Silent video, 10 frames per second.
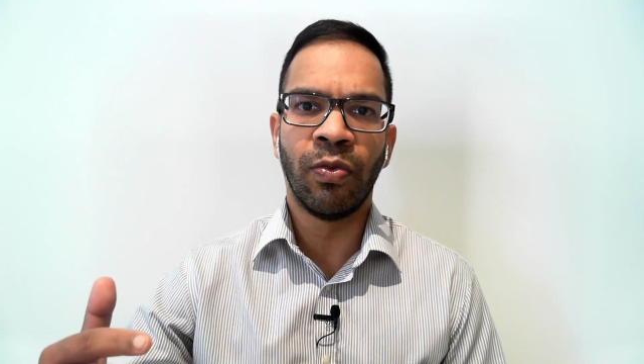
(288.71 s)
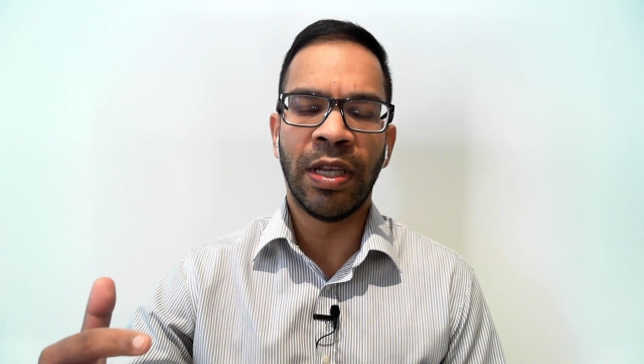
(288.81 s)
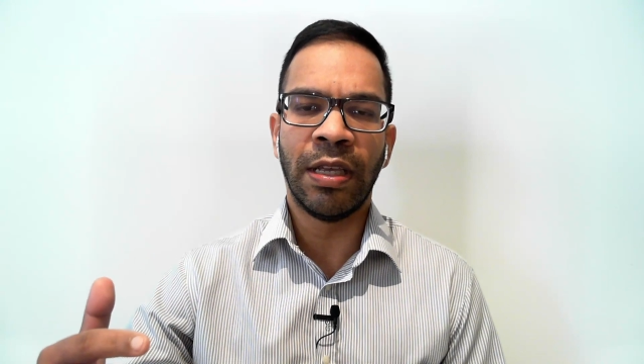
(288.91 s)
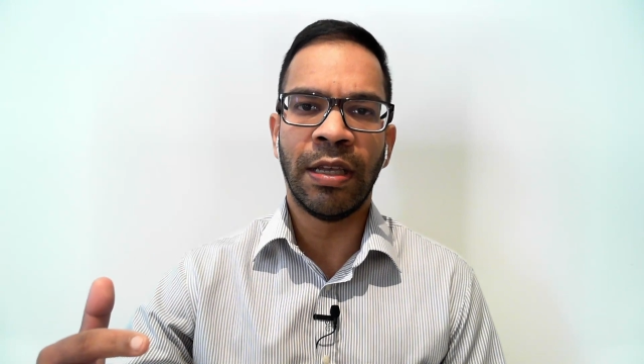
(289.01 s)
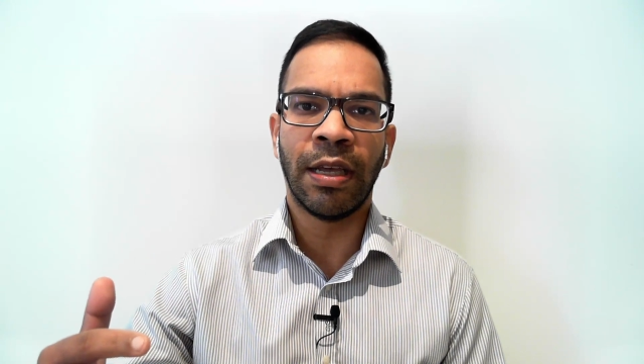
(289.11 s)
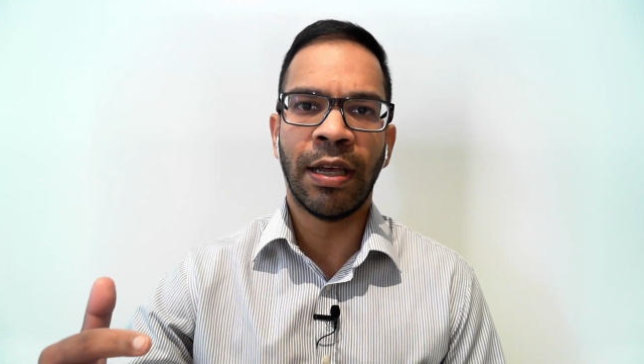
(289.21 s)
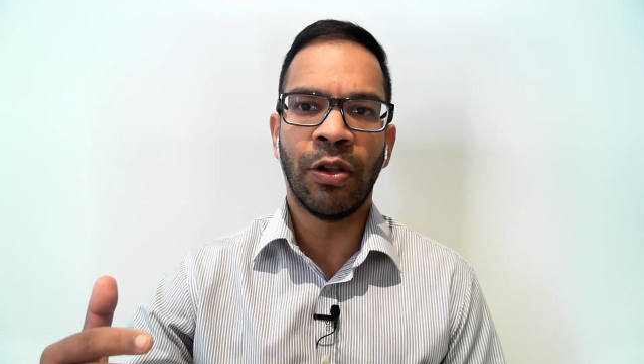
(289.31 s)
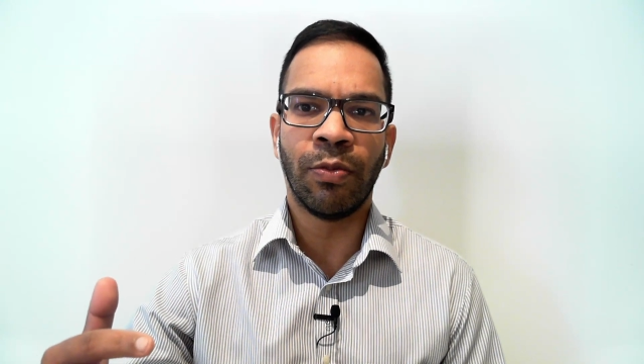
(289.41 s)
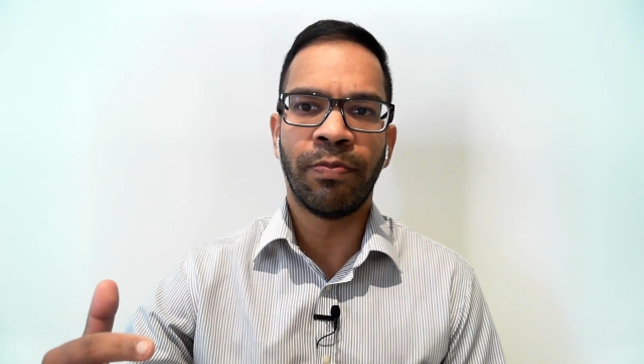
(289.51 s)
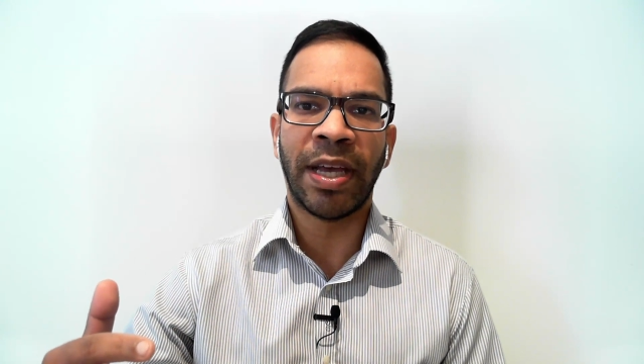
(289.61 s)
we
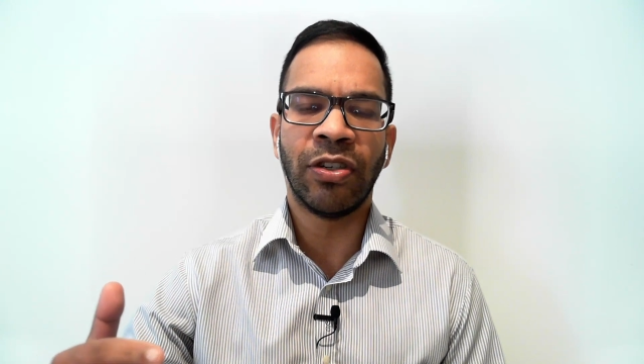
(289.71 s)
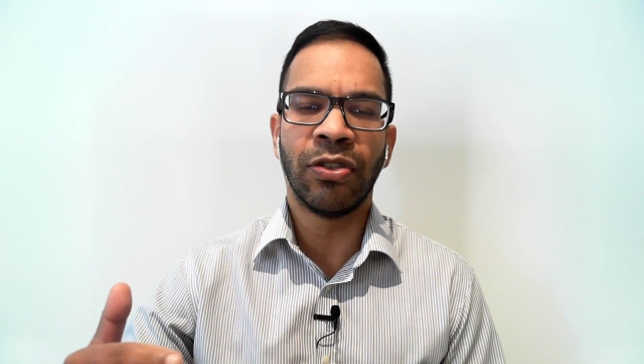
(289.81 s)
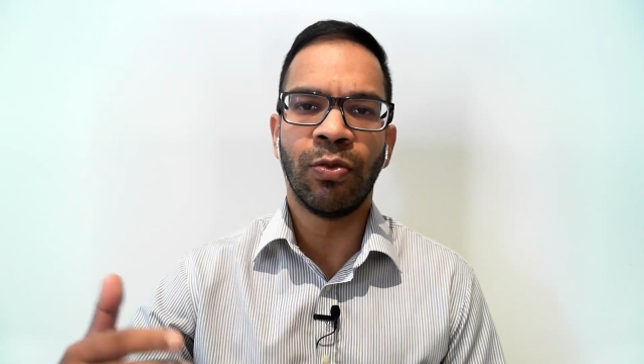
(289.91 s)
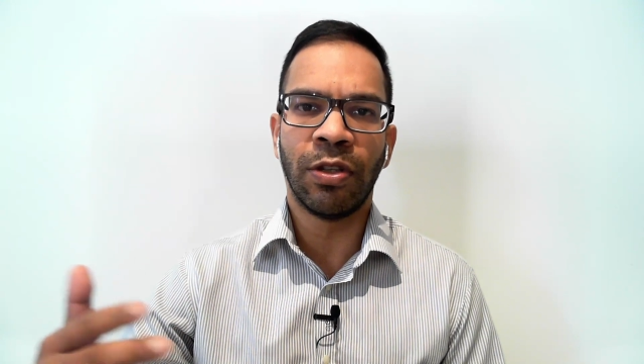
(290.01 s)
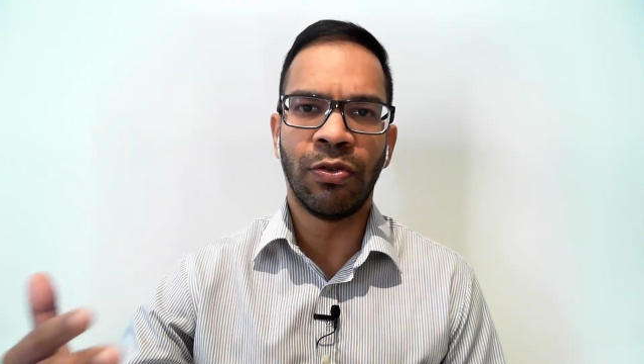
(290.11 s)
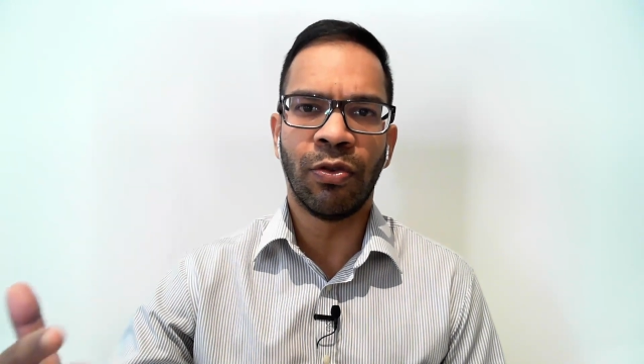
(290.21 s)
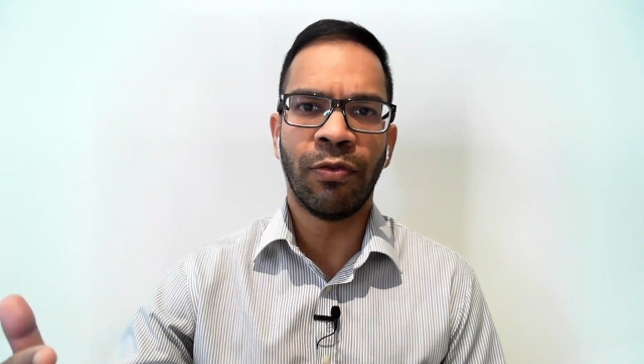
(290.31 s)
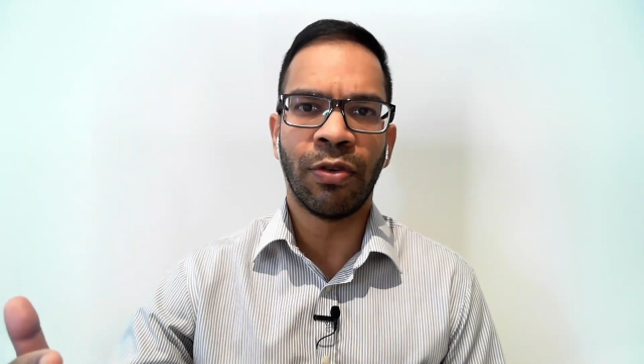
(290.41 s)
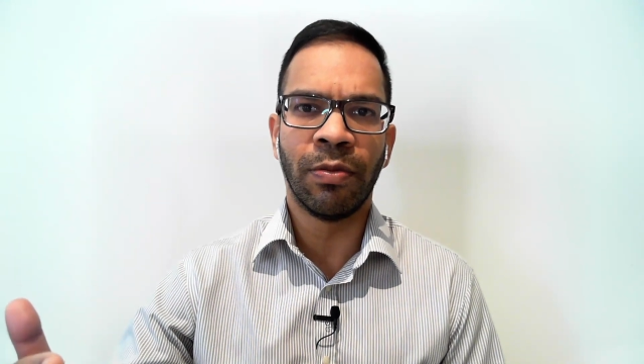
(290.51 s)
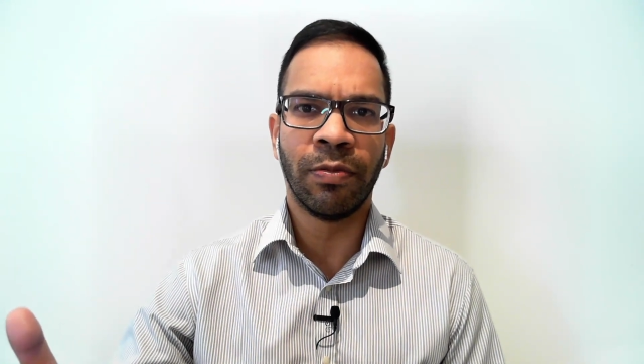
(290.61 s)
help patients
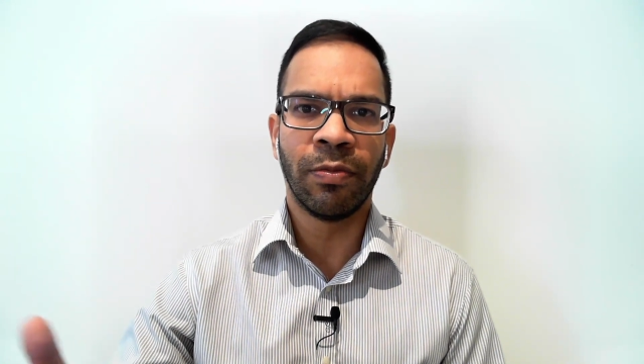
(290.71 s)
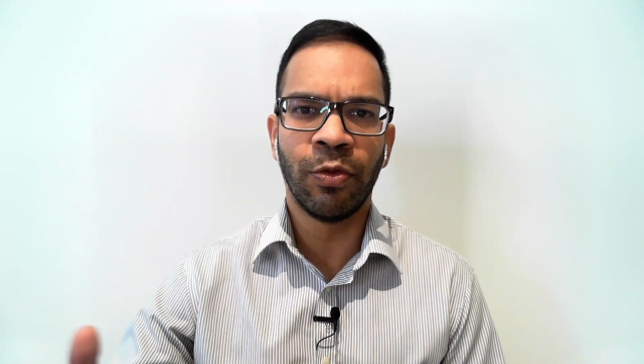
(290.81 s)
withdraw from.